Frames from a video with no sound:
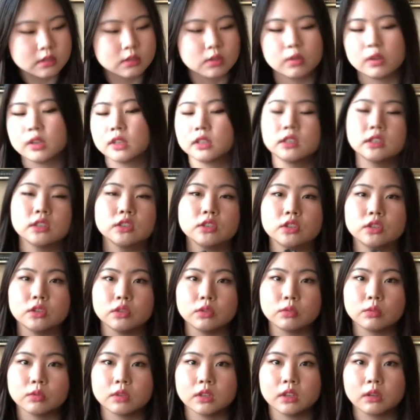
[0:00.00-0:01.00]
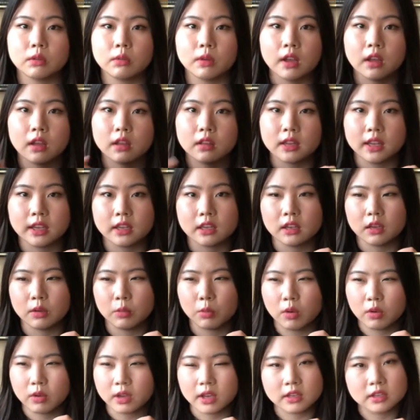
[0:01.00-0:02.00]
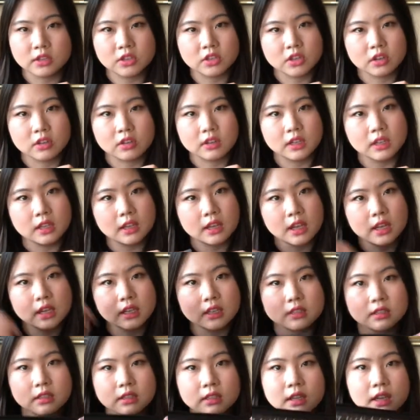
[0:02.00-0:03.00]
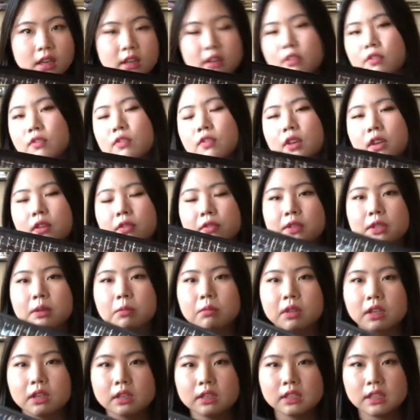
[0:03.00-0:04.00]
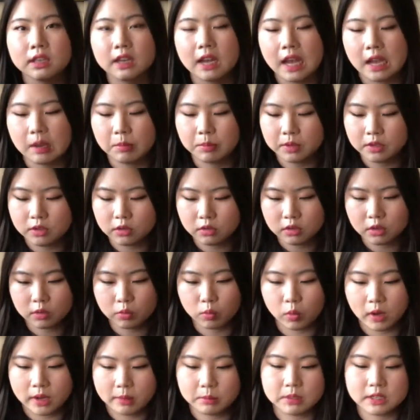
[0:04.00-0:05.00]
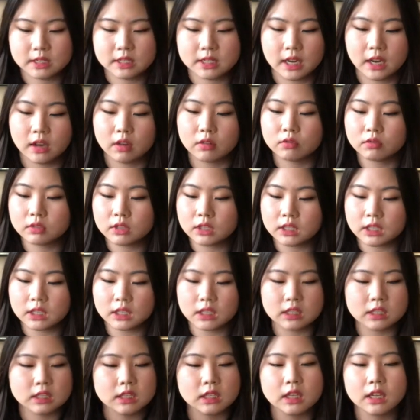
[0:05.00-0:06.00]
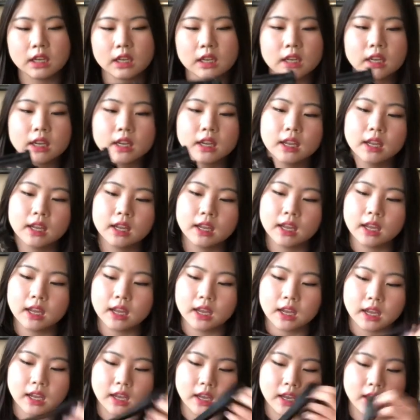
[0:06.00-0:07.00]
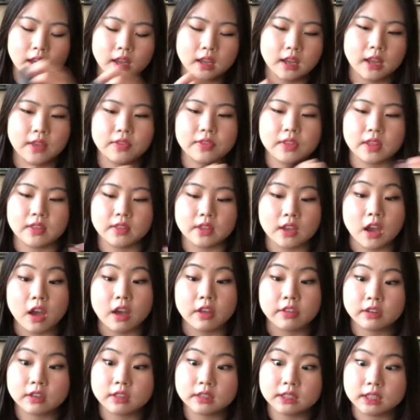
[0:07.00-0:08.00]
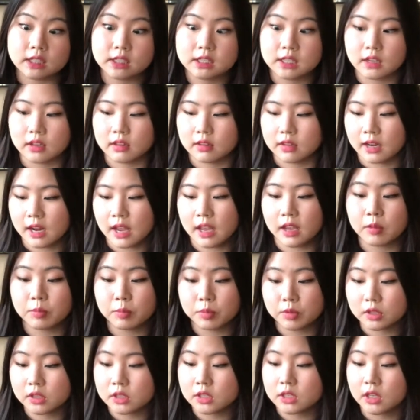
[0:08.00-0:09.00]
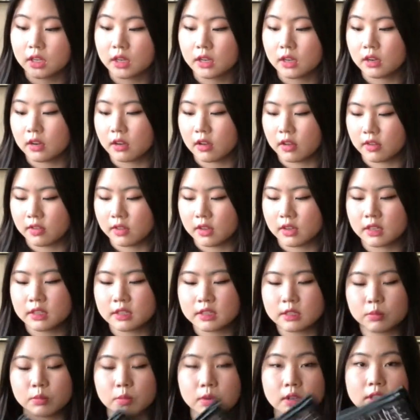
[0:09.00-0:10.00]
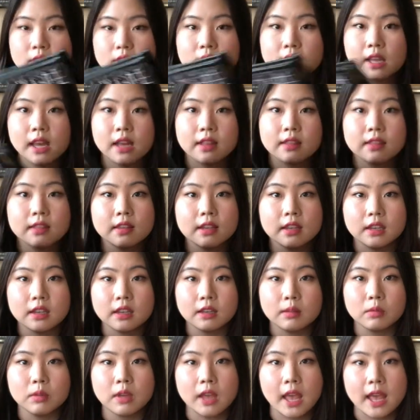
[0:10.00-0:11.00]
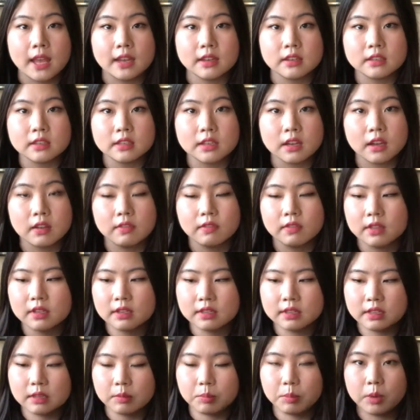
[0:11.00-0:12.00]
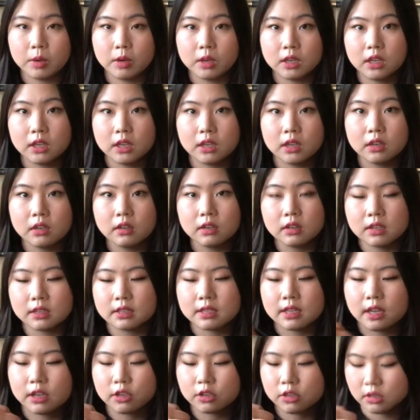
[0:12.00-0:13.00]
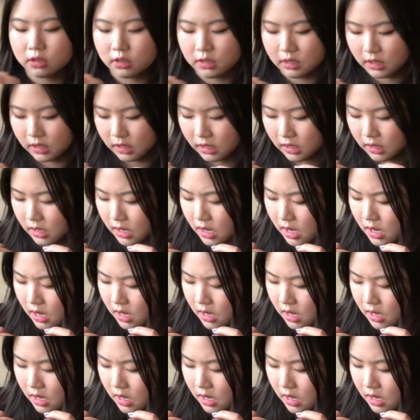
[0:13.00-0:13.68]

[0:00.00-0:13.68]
is going to do really well. Like, it won't get dirty that easily, and if something did happen, you could wipe it down really easily. And then the other detail that I appreciated on this was that the end of the zipper here is actually